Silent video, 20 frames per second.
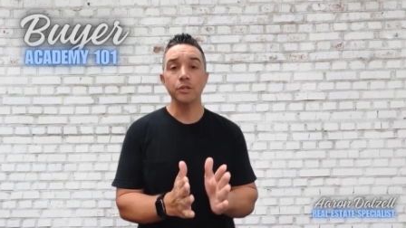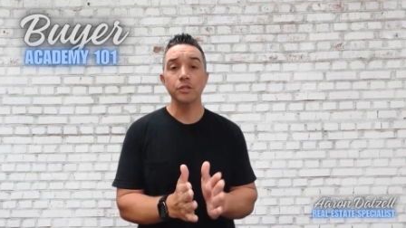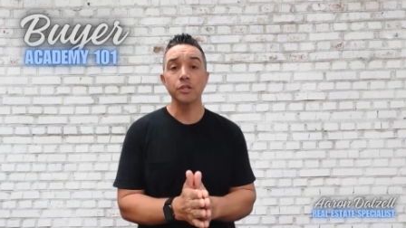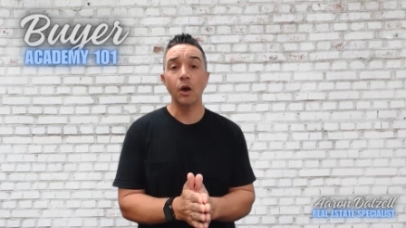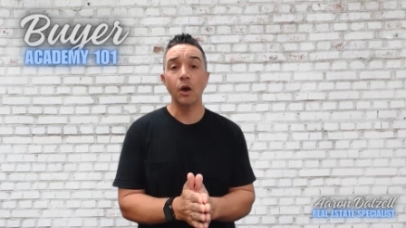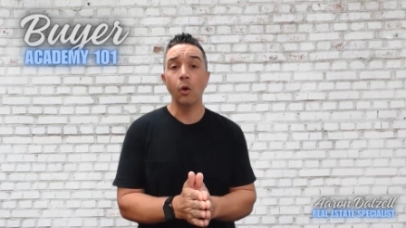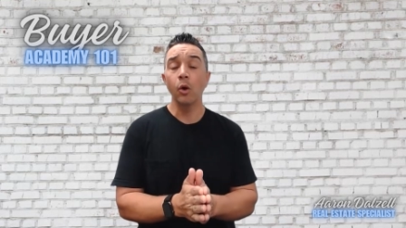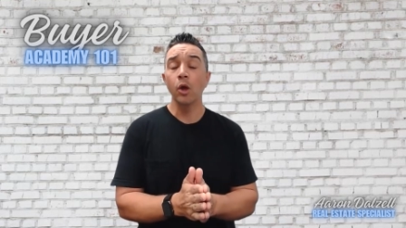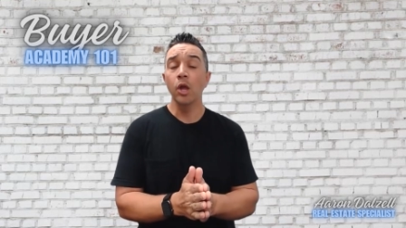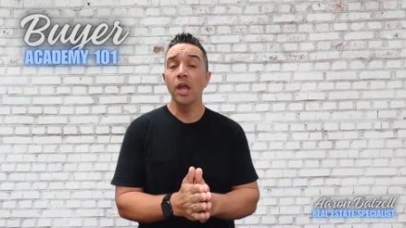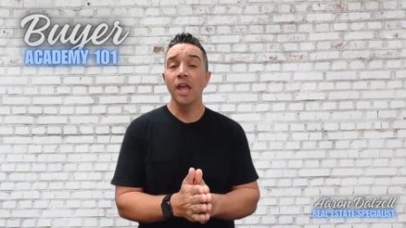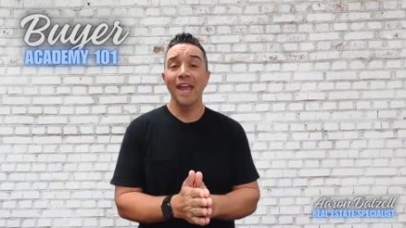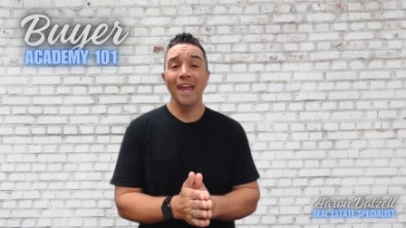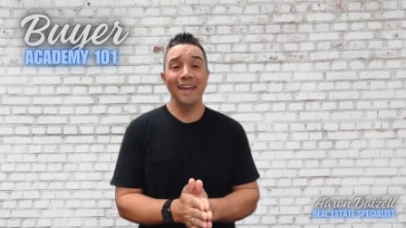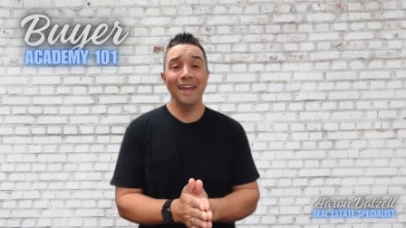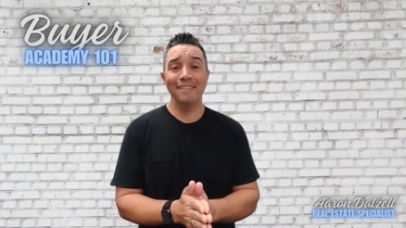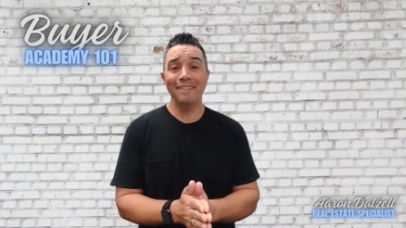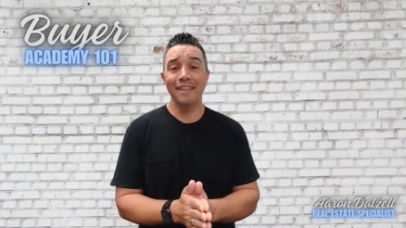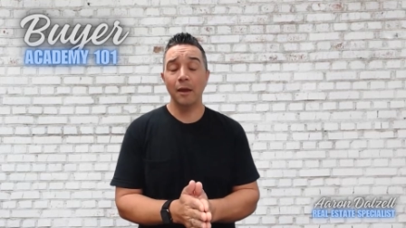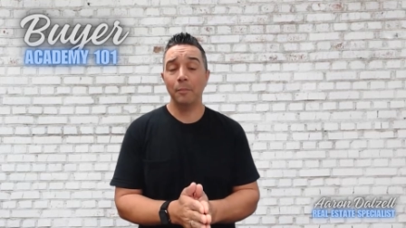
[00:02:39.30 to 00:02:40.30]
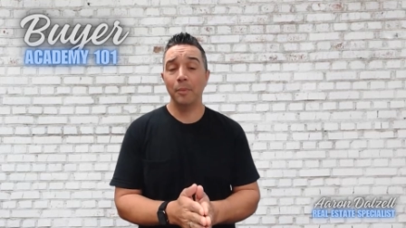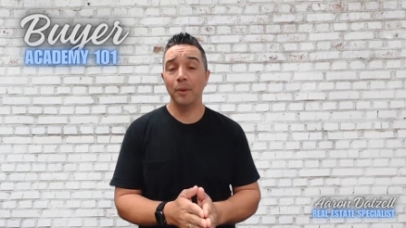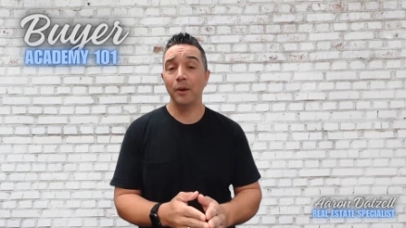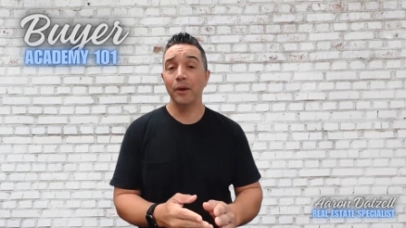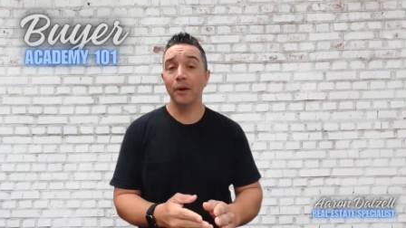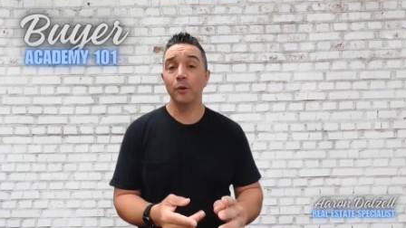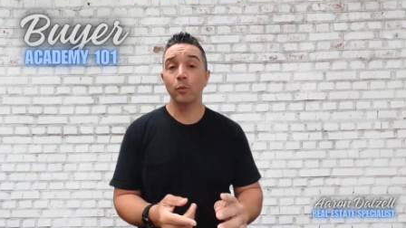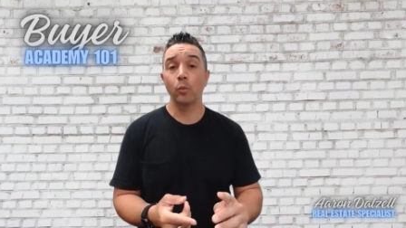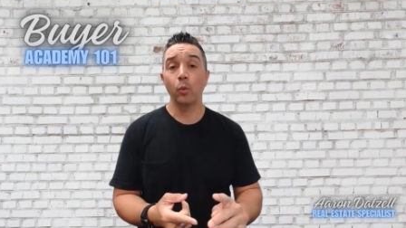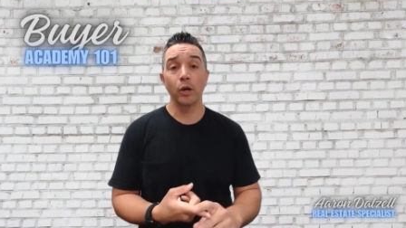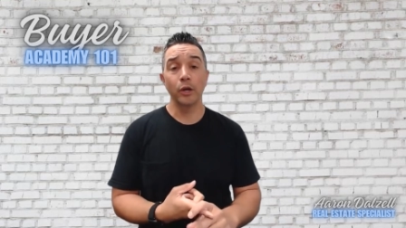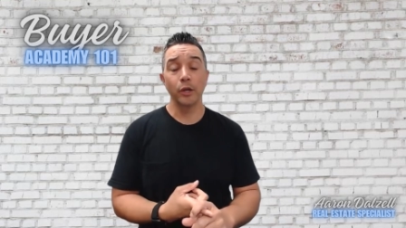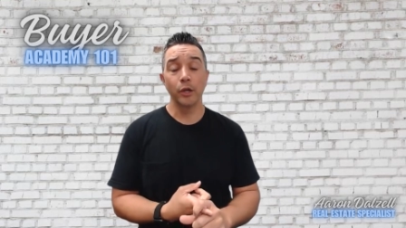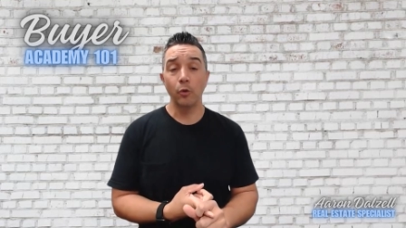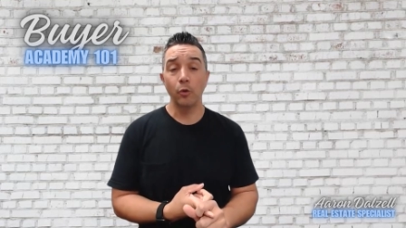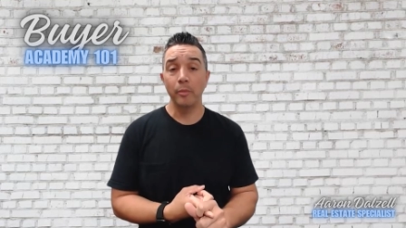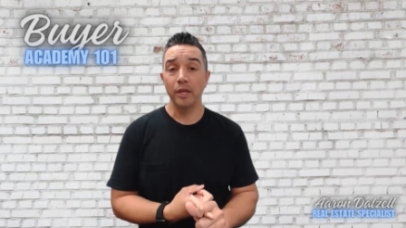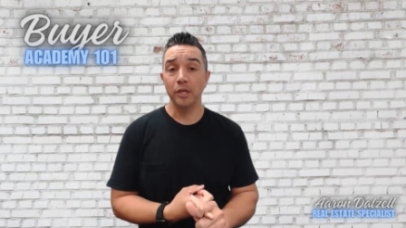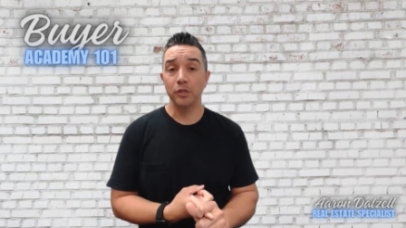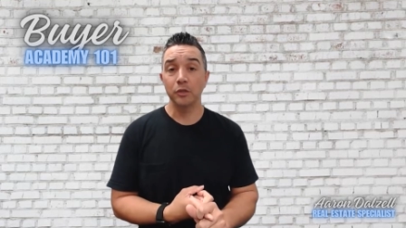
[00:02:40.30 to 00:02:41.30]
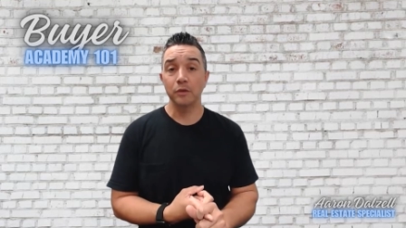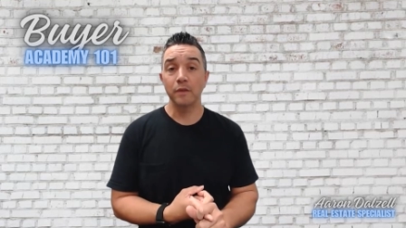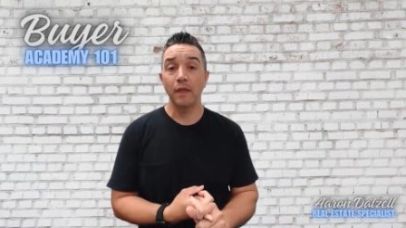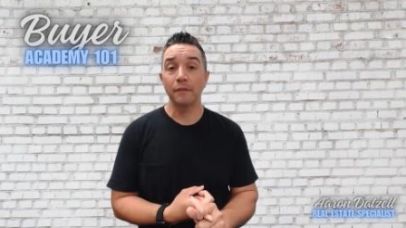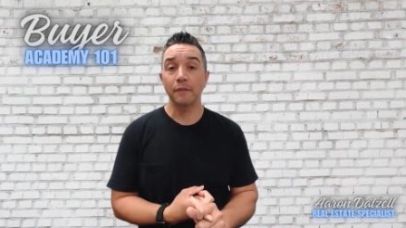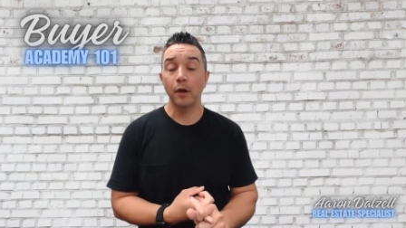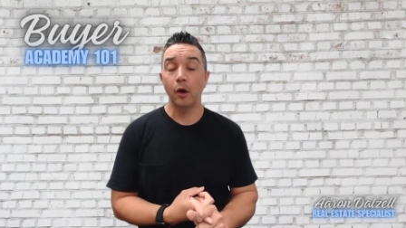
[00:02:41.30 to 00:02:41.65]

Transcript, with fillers: So in that period, we're going to go make sure that